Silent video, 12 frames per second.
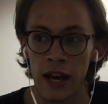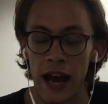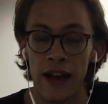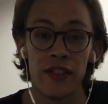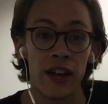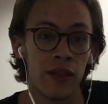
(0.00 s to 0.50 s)

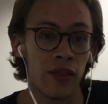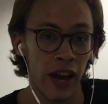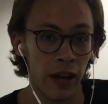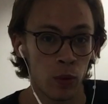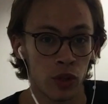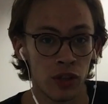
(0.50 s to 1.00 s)
And then
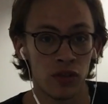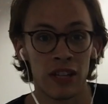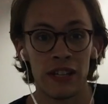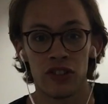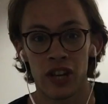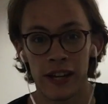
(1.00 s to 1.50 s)
they will
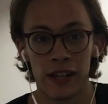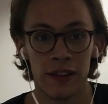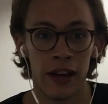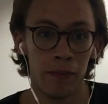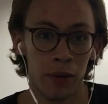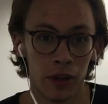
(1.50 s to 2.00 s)
usually check in
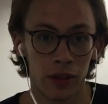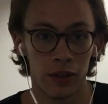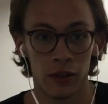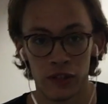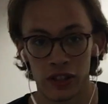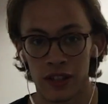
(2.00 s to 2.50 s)
their book,
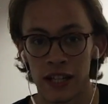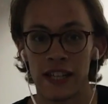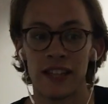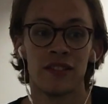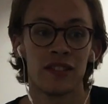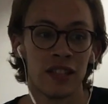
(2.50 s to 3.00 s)
obviously,
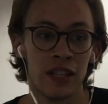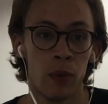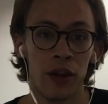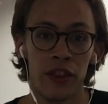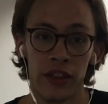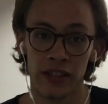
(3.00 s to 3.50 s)
and see
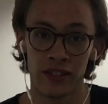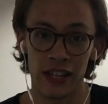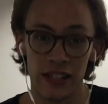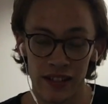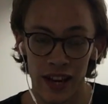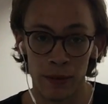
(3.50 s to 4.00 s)
whether there's
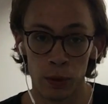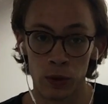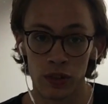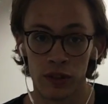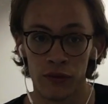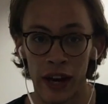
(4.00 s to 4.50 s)
any
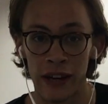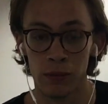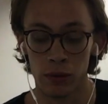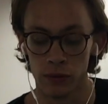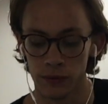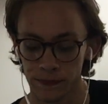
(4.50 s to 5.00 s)
tables
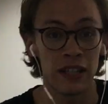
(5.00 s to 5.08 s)
available.